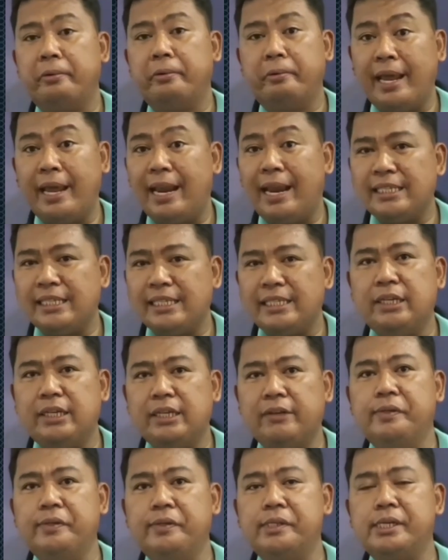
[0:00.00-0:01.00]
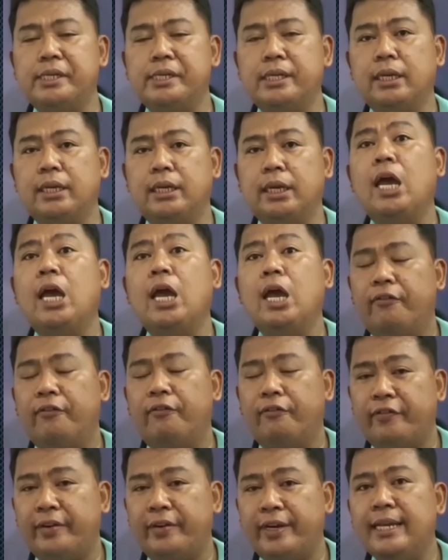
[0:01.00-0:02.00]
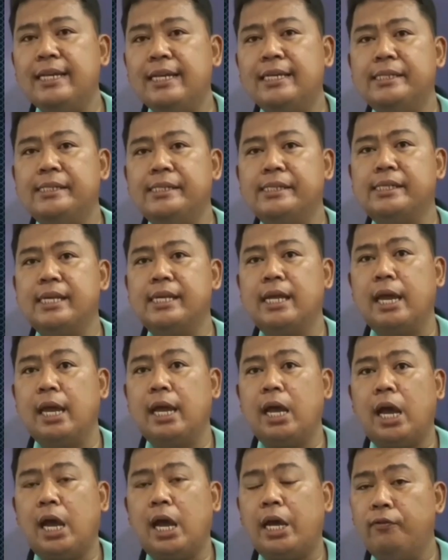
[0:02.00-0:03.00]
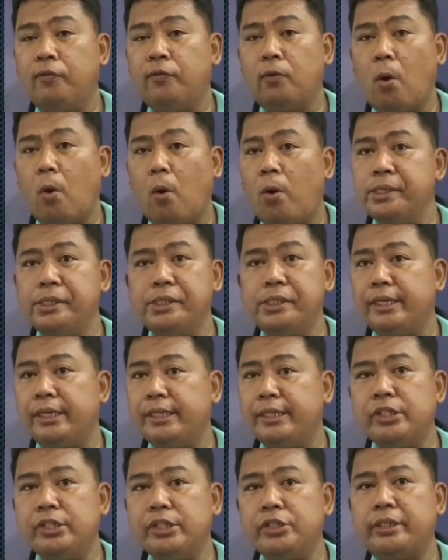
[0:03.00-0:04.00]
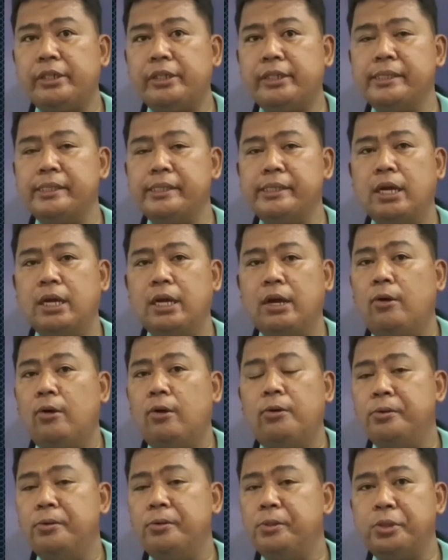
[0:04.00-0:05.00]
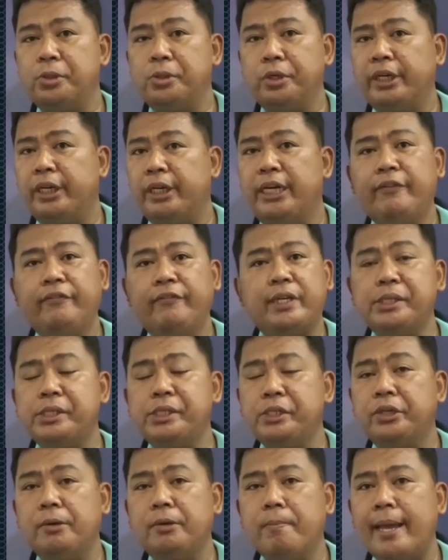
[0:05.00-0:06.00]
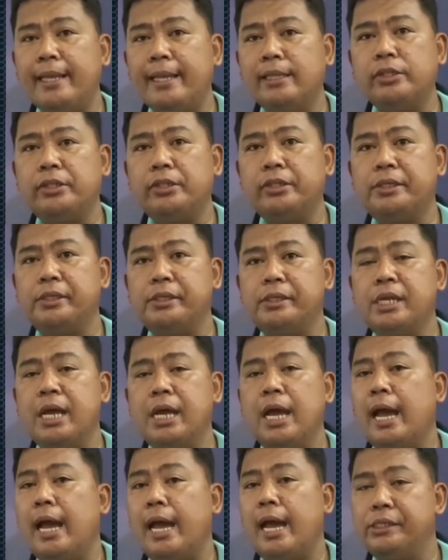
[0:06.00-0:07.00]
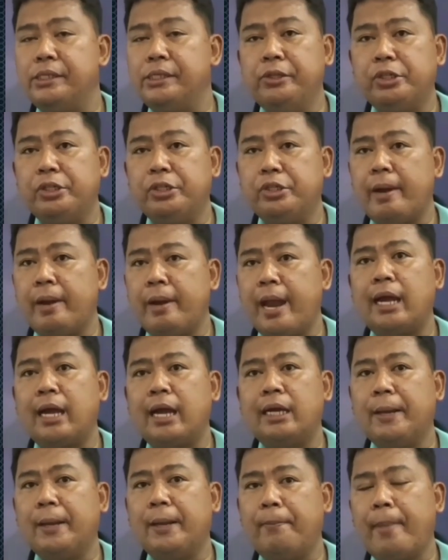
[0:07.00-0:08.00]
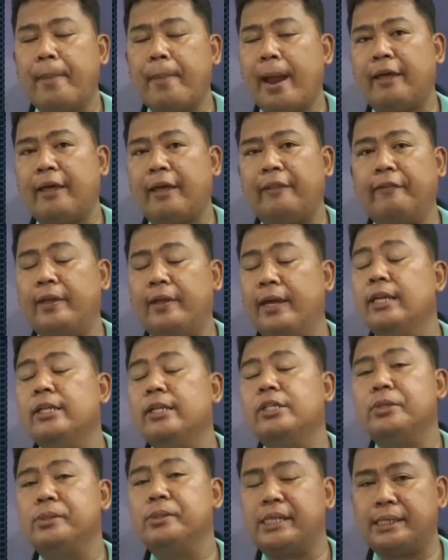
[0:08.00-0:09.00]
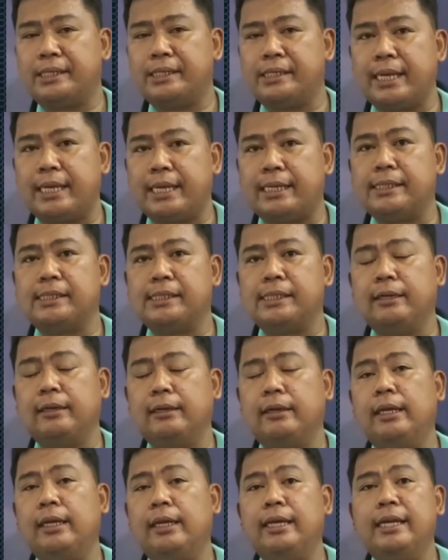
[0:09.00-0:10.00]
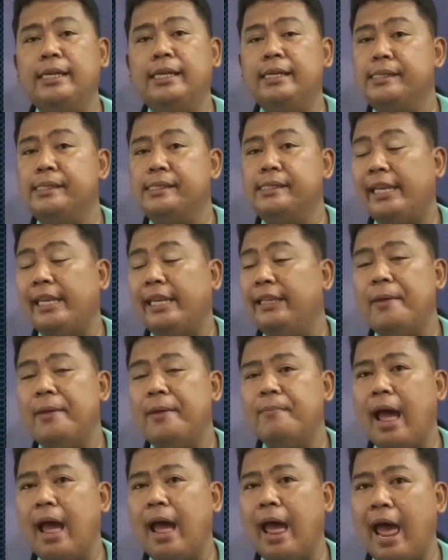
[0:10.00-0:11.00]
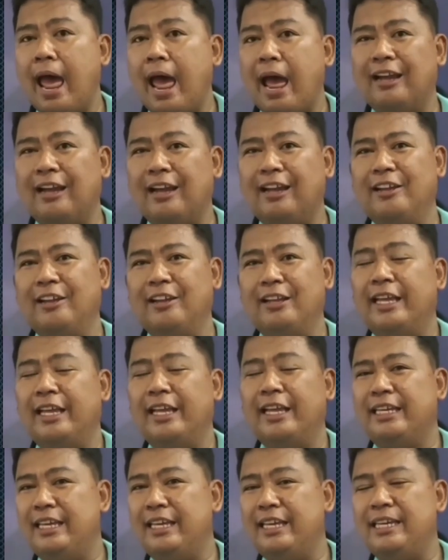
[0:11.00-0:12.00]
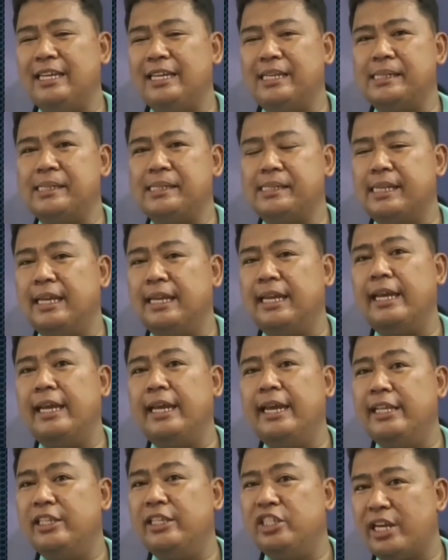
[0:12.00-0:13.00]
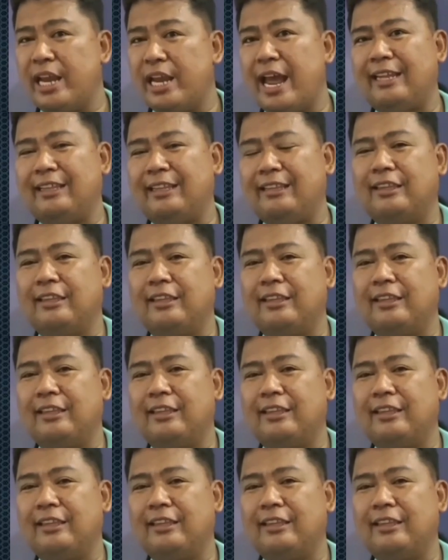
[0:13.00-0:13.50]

relatives, friends, and of course your teachers who serve as your mentors as you track the path to success. Send them a hug, kiss, chat,